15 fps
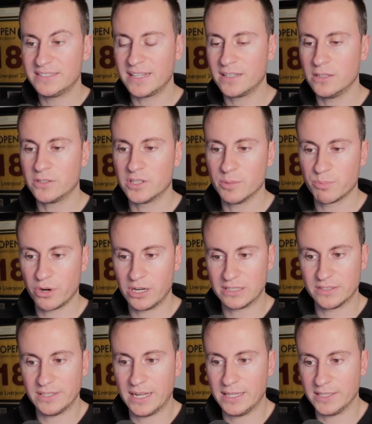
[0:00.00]
take a look at the
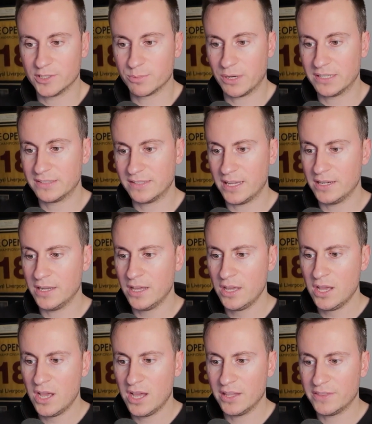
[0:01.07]
product on AliExpress then.
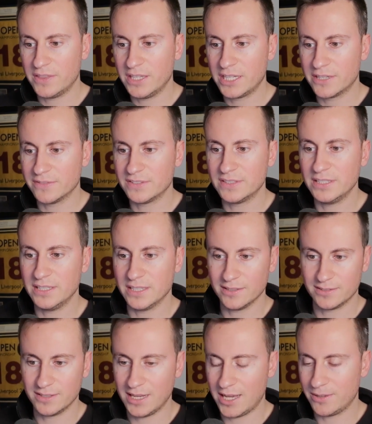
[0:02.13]
I think I've seen,
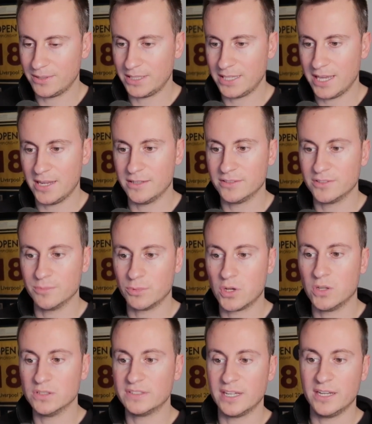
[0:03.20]
that's loud again, some
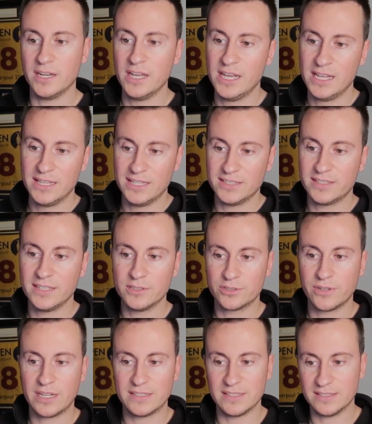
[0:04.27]
content. This
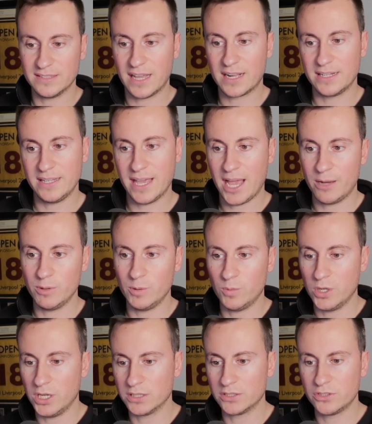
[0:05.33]
illustrates exactly how it
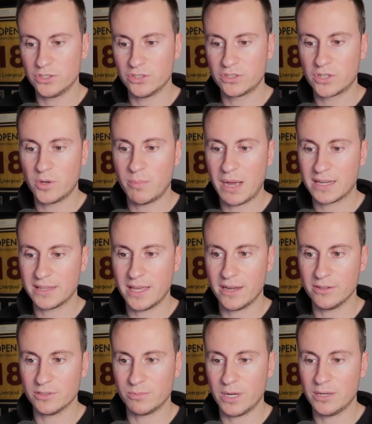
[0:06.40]
works. Just to go back there
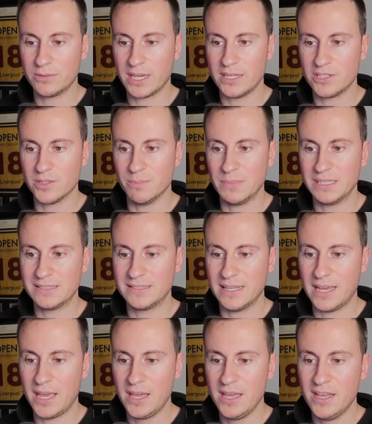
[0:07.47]
as well in case you missed
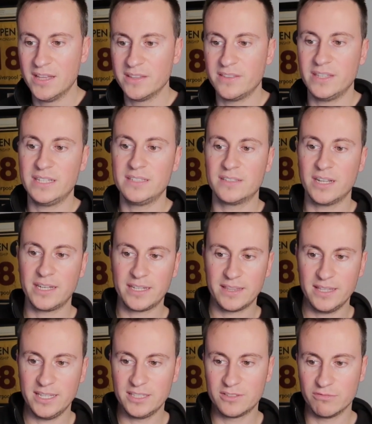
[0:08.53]
it, things like
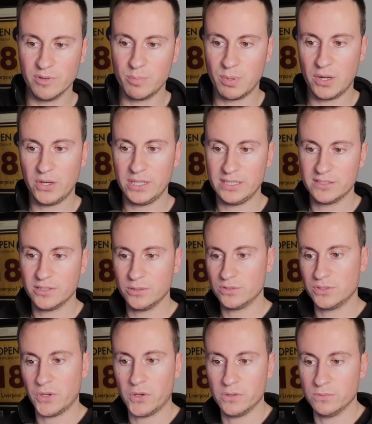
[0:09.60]
this, replying to
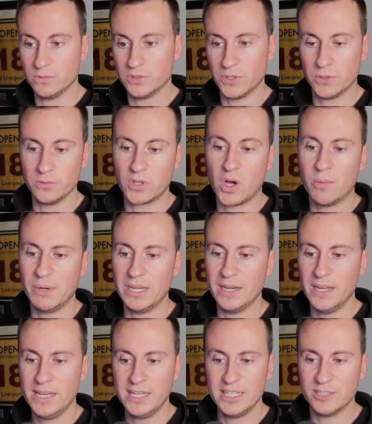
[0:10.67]
so-and-so's comment,
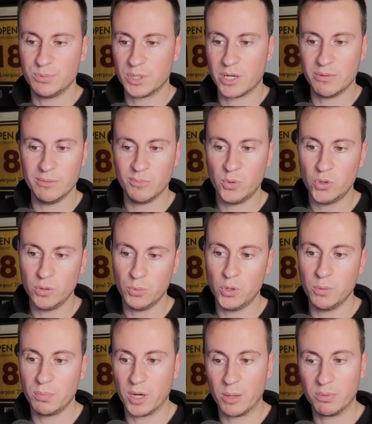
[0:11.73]
is becoming more and more
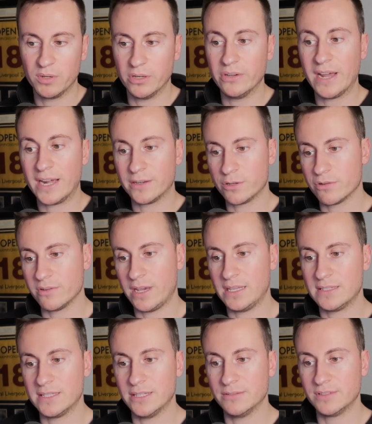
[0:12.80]
popular in ad
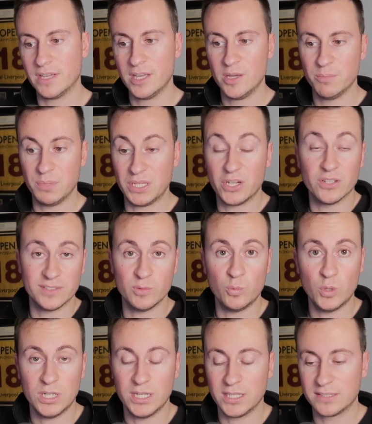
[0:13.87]
creatives because it
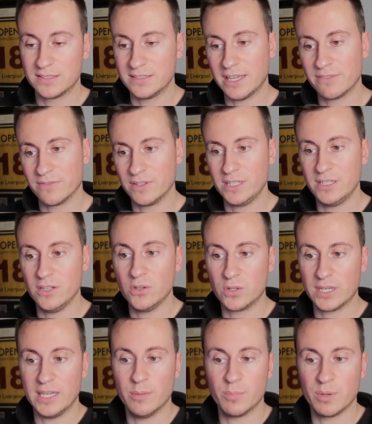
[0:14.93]
works. Definitely look
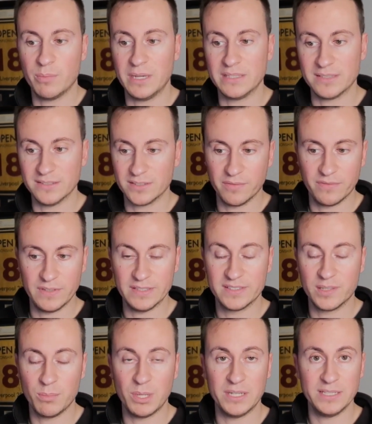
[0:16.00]
at implementing something
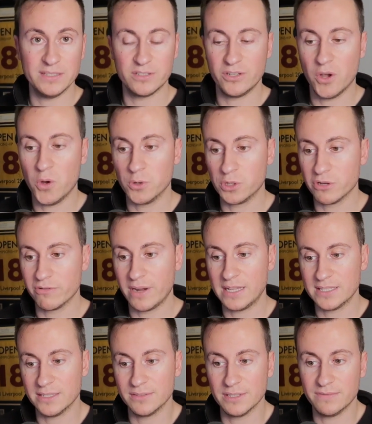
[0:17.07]
similar into your own
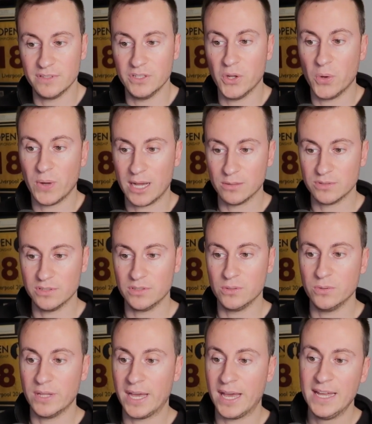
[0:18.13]
creatives if you know how to do
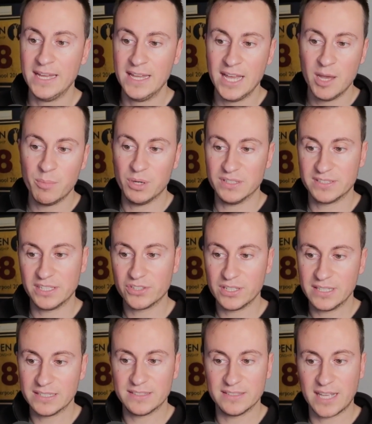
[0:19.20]
that. But essentially
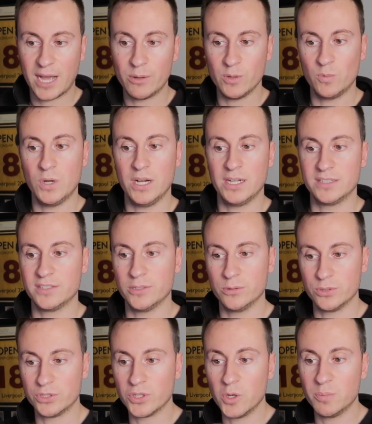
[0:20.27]
this is how it works. It will
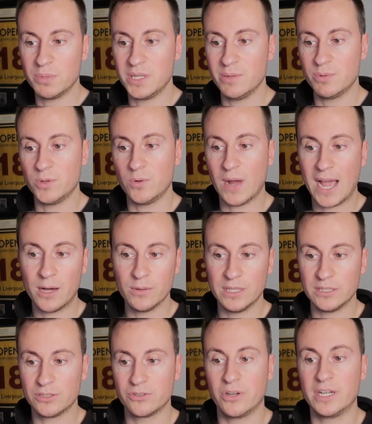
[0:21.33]
show people how they're
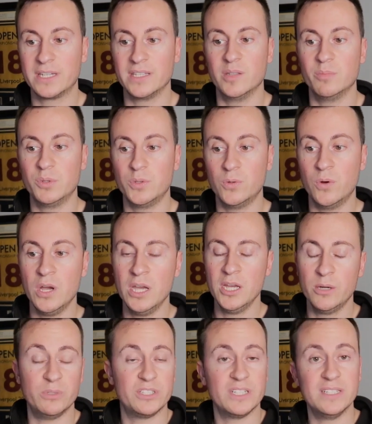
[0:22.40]
striking the ball,
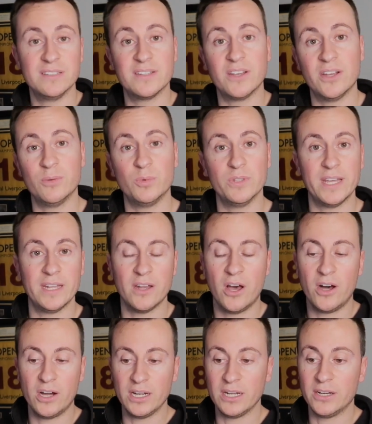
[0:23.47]
which in turn will then
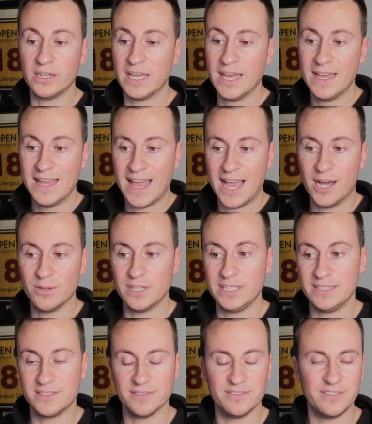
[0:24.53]
highlight how they
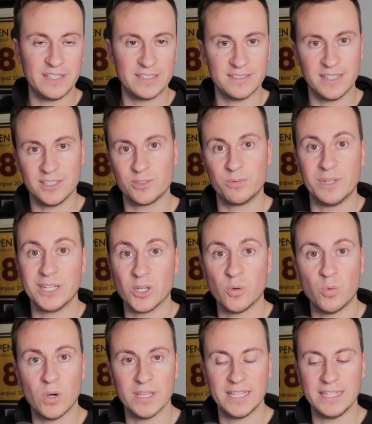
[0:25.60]
need to fix their swing or
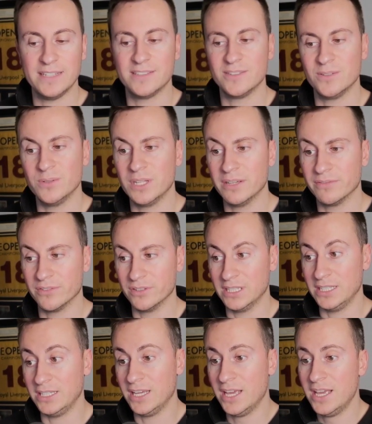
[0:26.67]
what they need to do
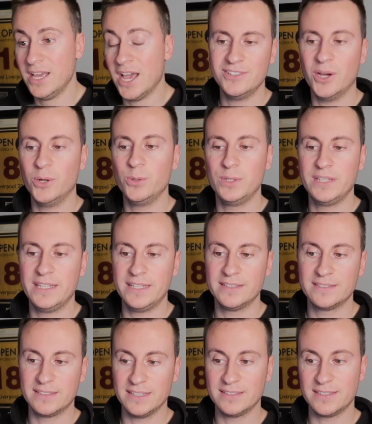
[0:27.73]
differently. Not only
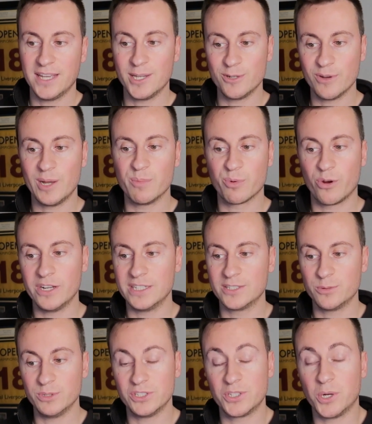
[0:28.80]
is this a great
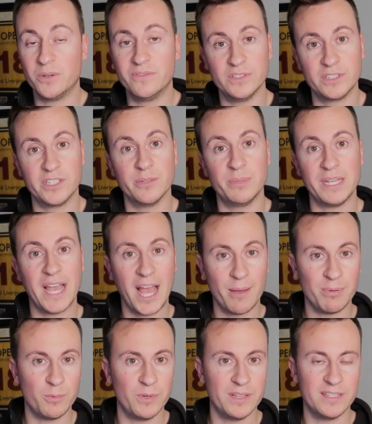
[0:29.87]
product which golfers are going to be
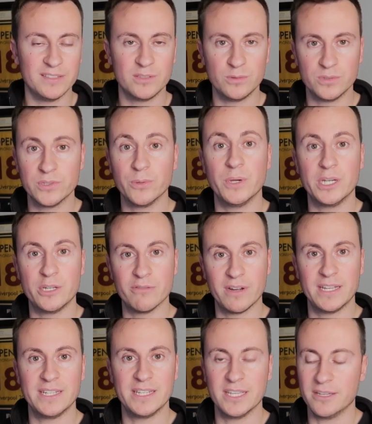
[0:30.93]
happy with, it's also a
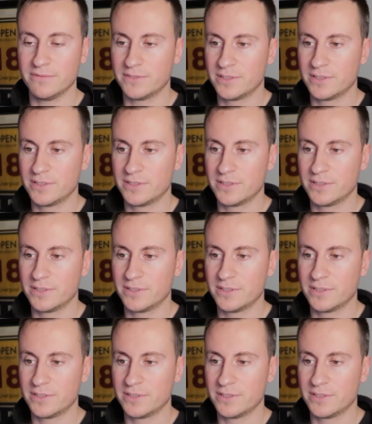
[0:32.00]
great gift.